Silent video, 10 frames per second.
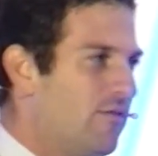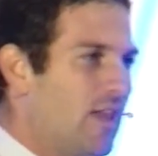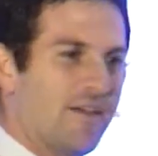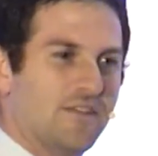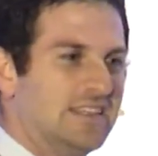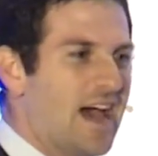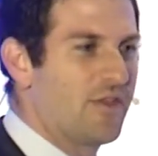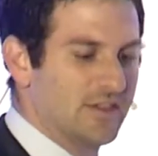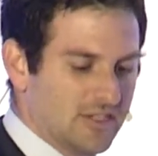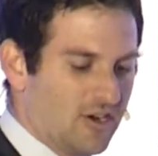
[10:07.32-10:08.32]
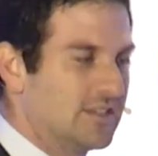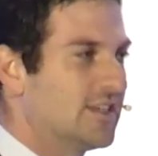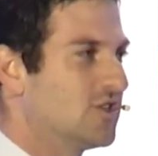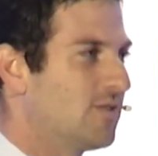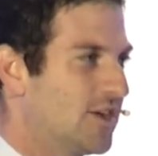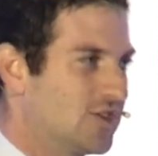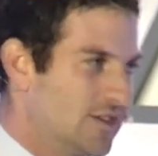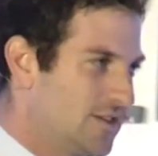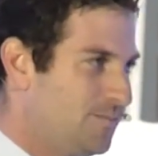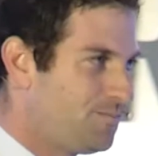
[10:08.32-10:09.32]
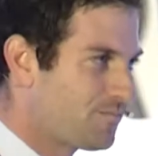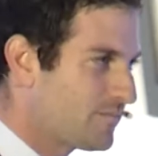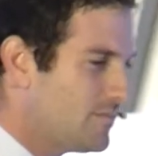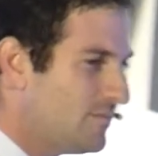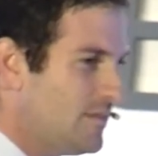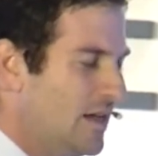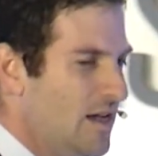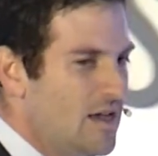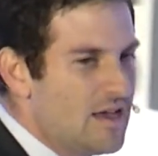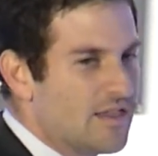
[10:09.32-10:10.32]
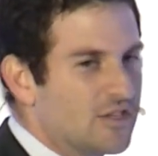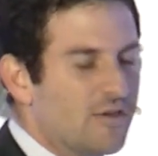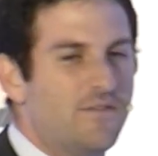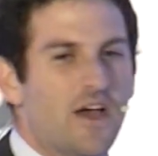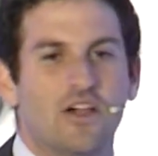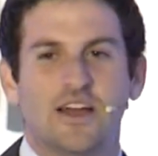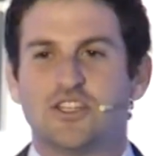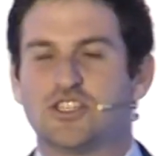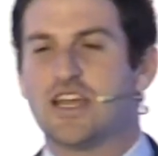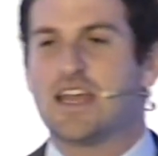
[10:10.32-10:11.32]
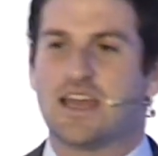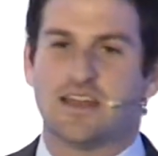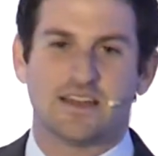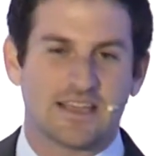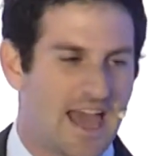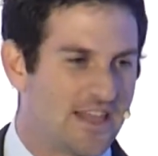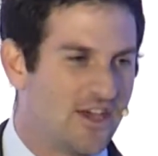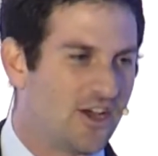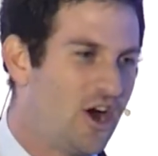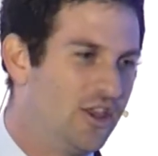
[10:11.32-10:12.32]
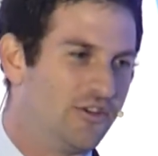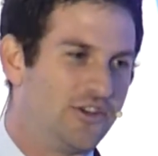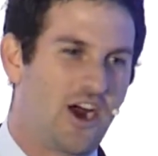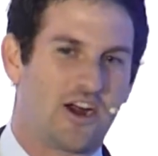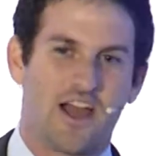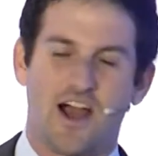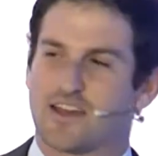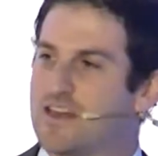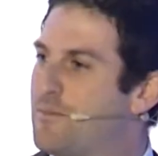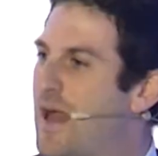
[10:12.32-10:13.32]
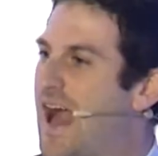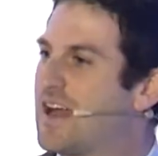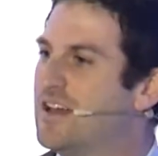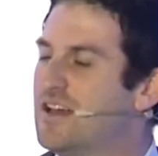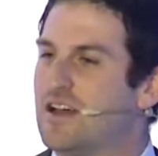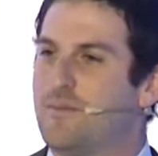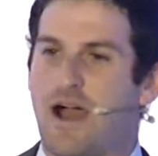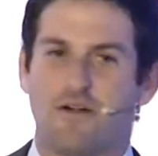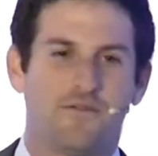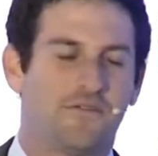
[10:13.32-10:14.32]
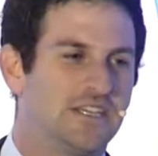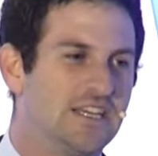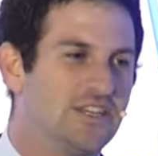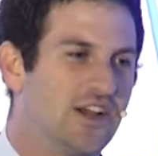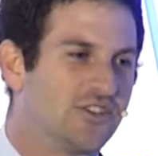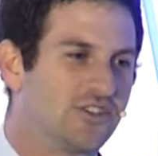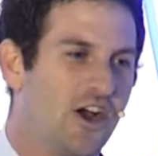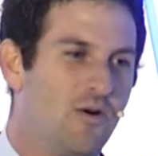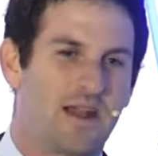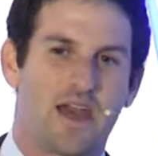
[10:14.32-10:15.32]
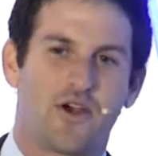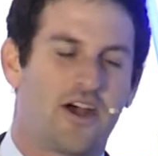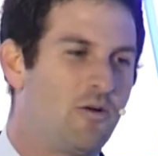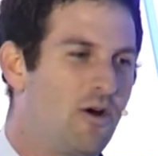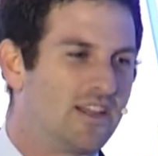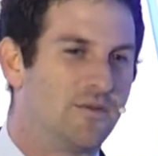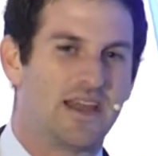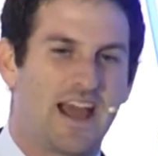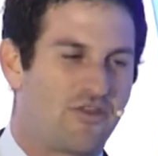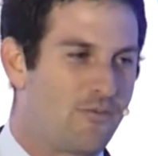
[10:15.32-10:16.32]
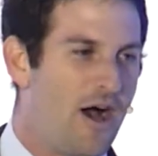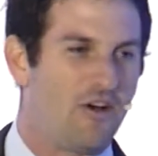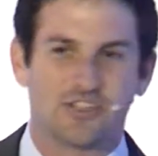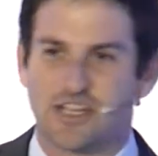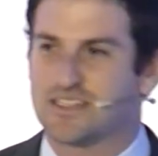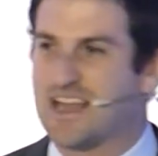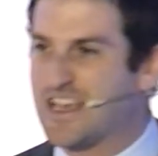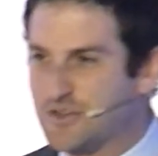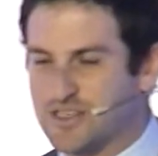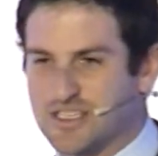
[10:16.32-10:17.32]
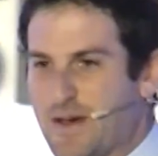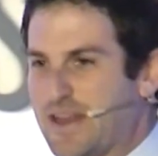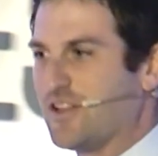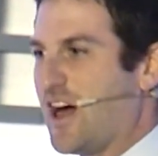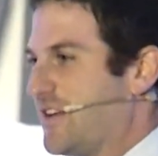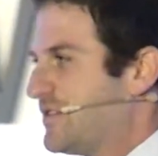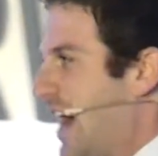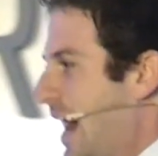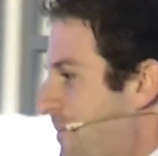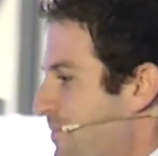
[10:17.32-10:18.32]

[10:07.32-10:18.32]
life and death in certain situations. There's a village in Kenya called Lodariak that back about 15 years ago when I thought I wanted to be an anthropologist, I used to spend a lot of time.